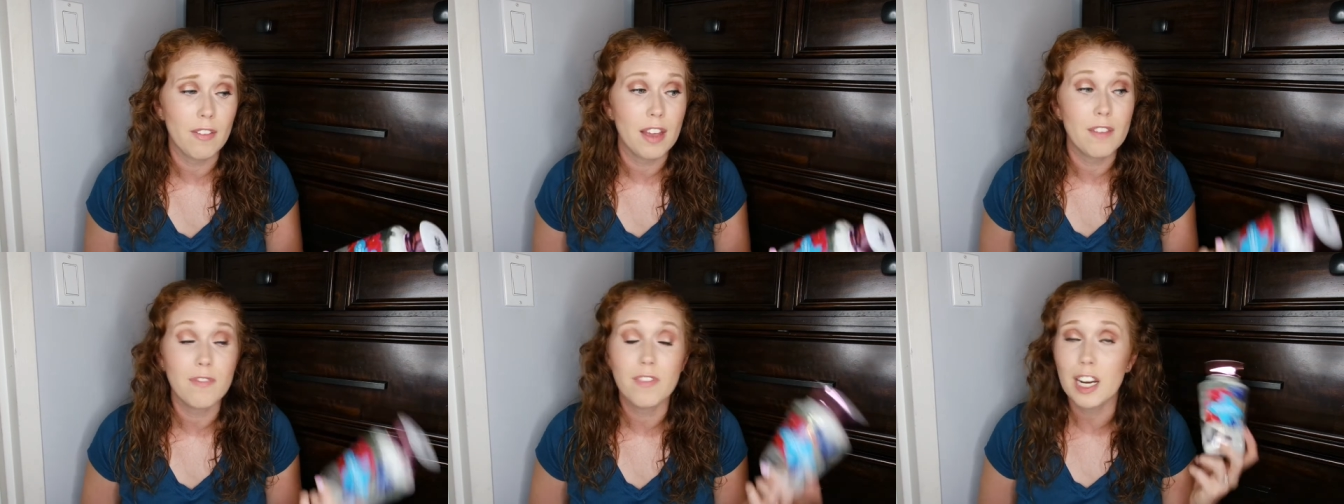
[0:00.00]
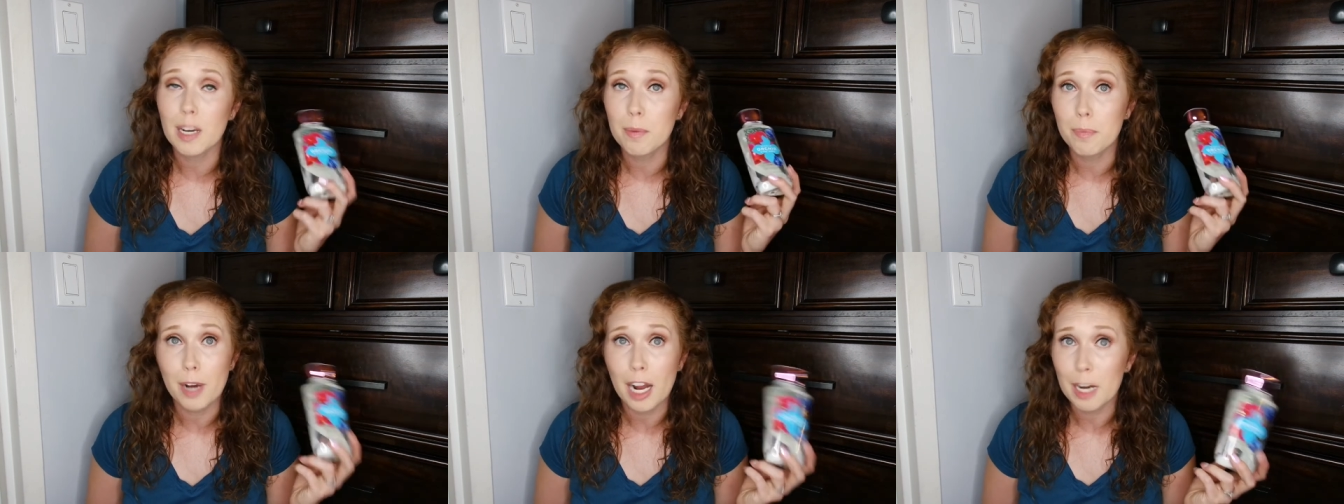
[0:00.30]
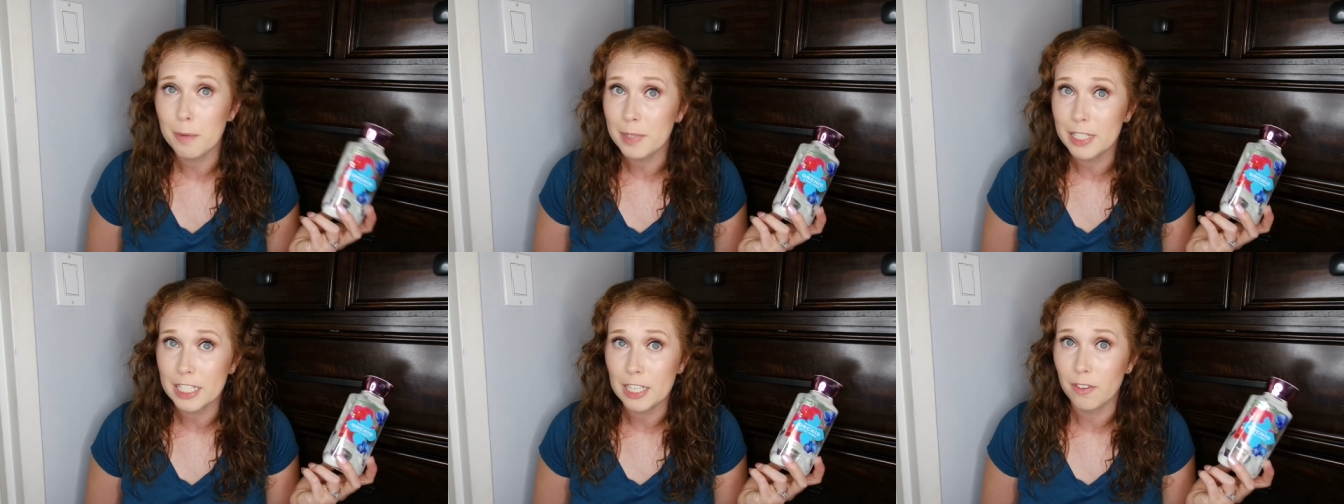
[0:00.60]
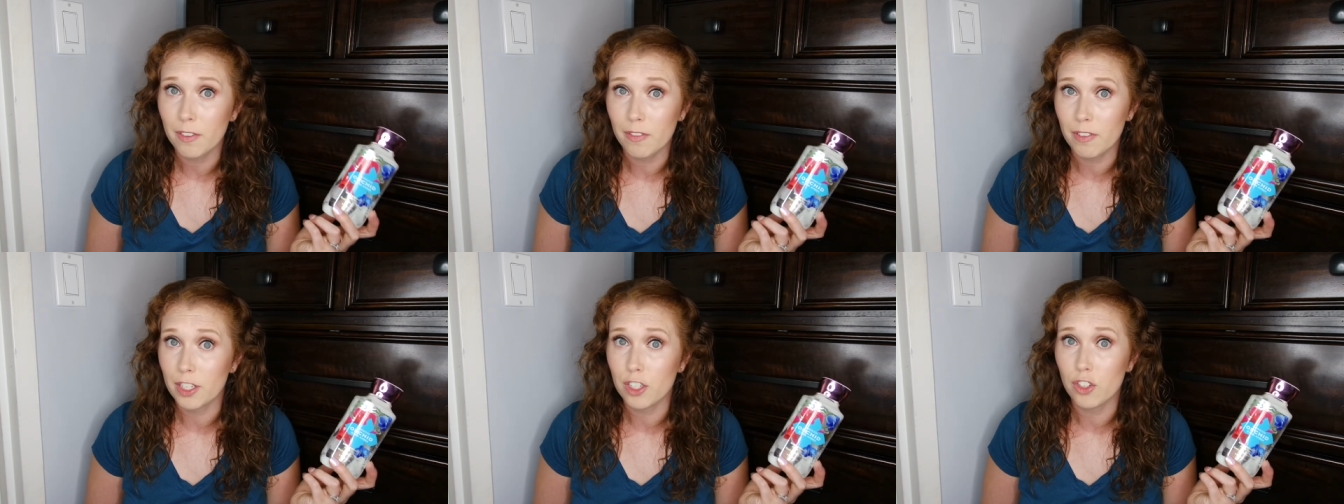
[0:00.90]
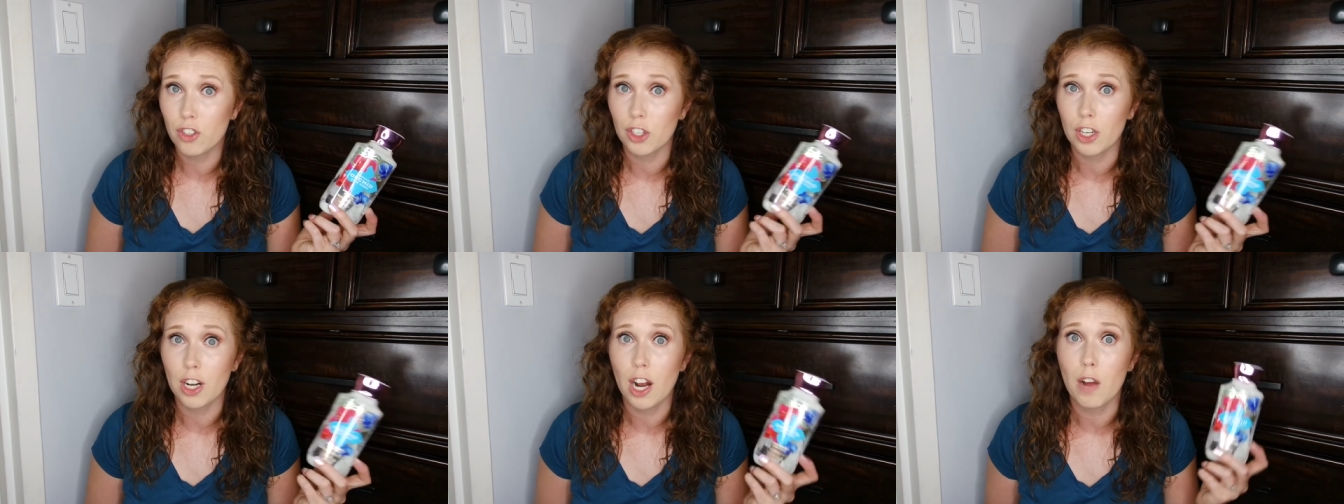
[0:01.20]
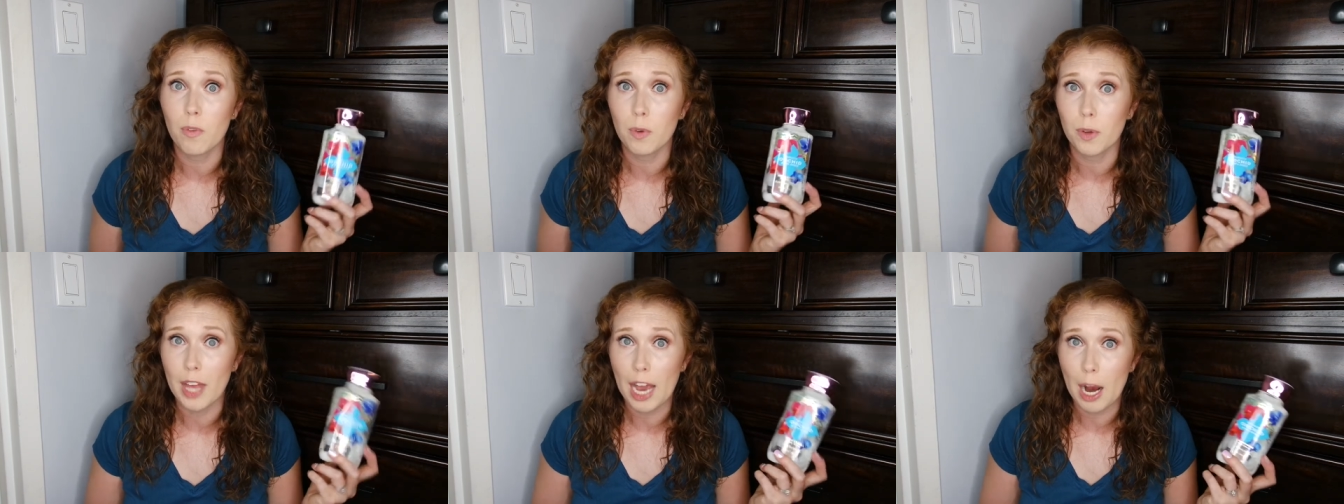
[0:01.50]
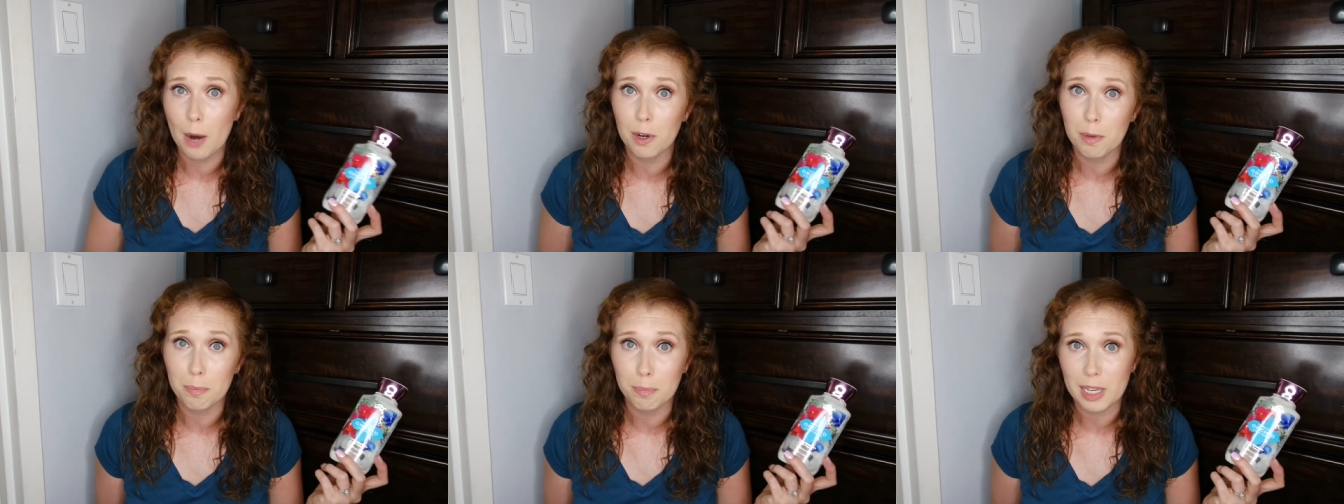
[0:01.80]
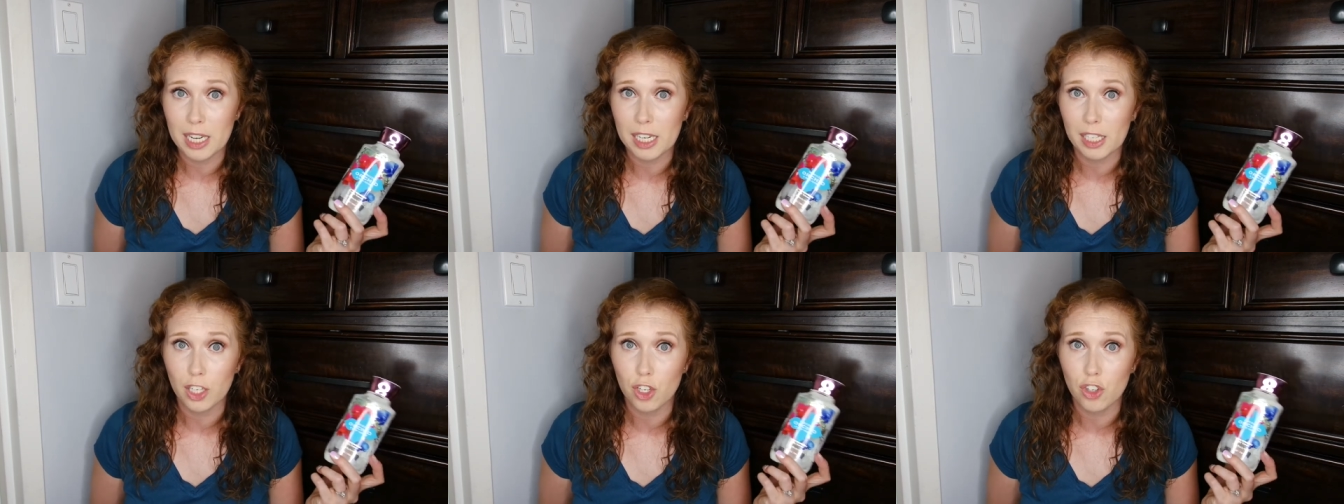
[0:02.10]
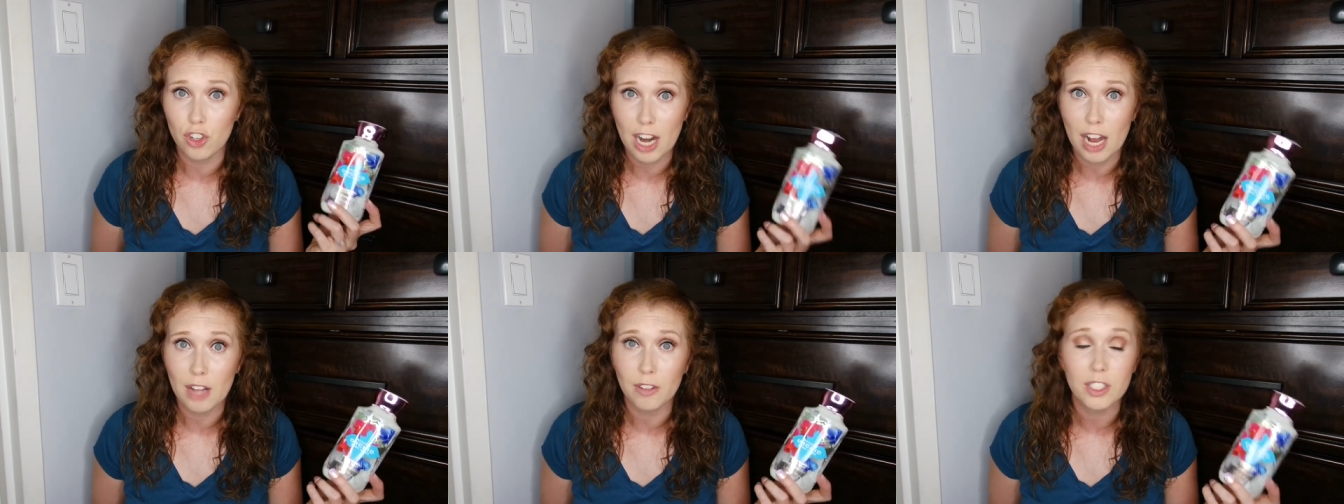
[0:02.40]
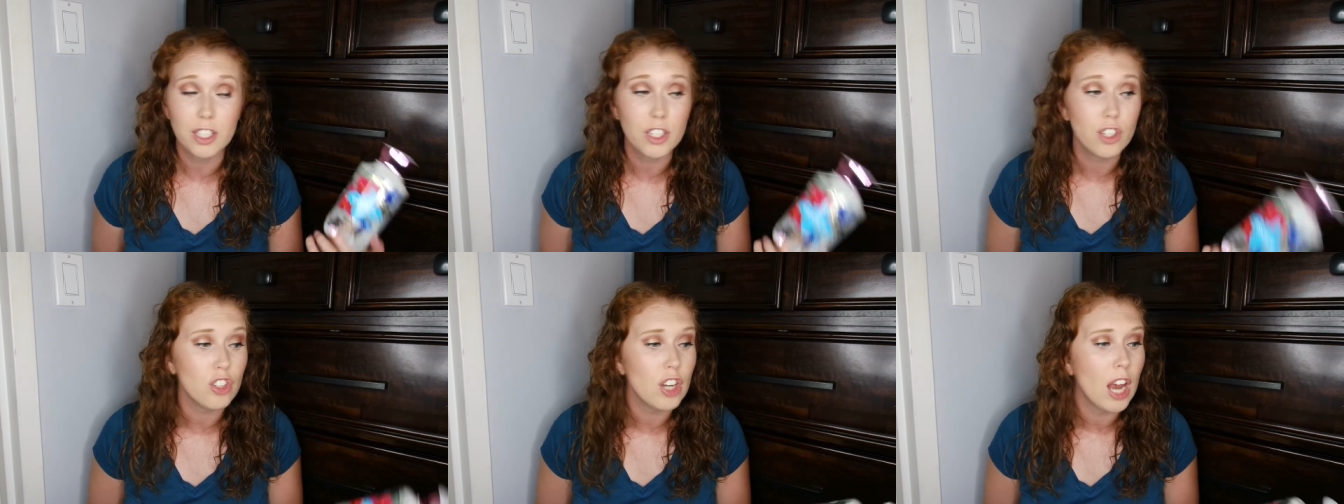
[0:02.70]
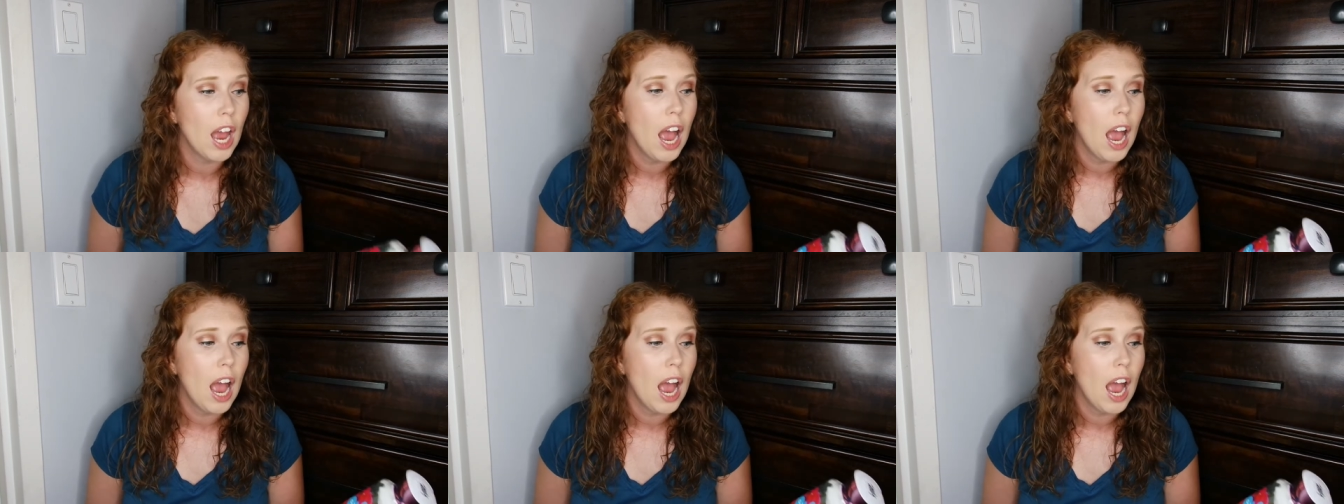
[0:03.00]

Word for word: and very proud of myself for finishing it off without it being in a challenge.